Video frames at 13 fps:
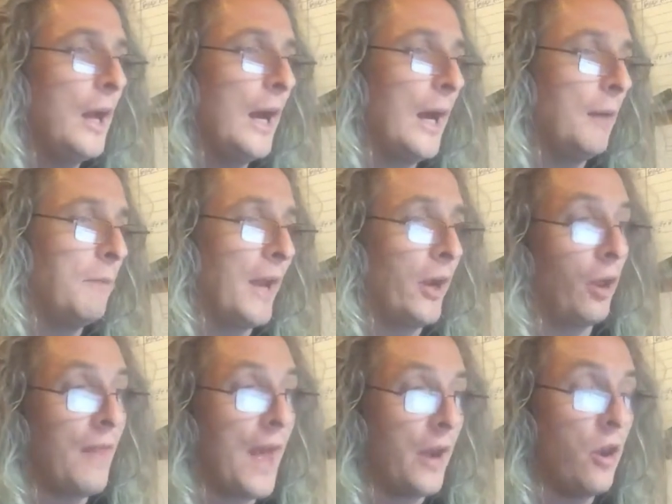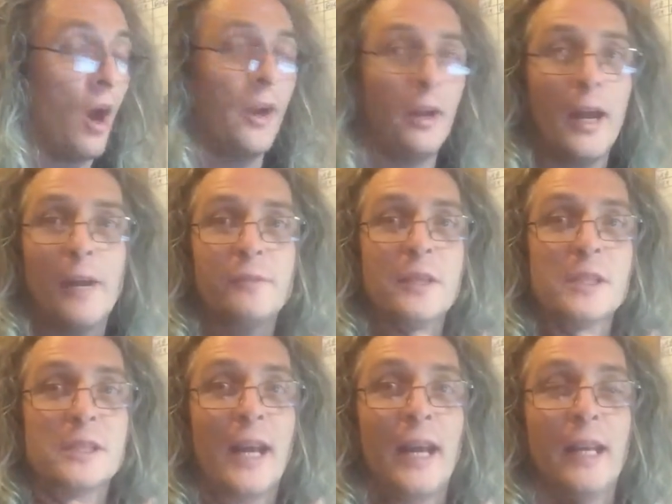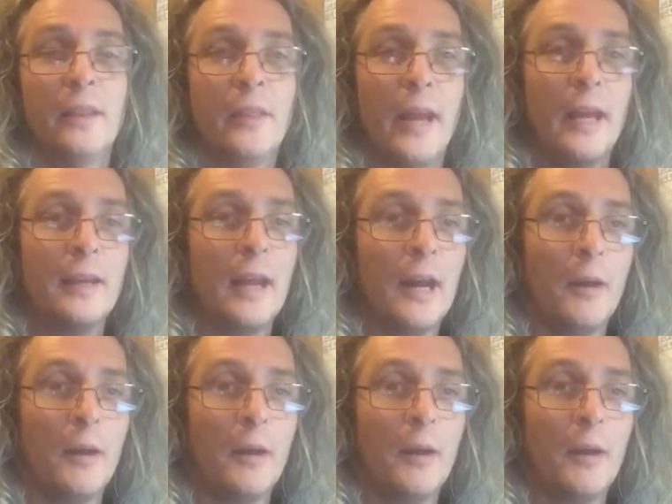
and on that note I have to say that